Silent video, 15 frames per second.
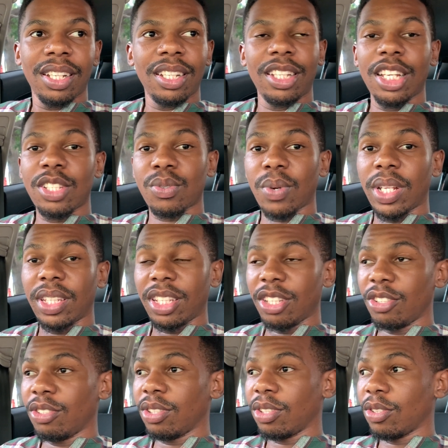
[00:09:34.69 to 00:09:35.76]
that's one
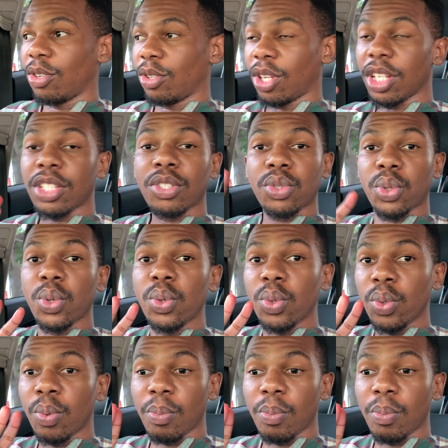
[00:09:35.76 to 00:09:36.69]
thing or there's two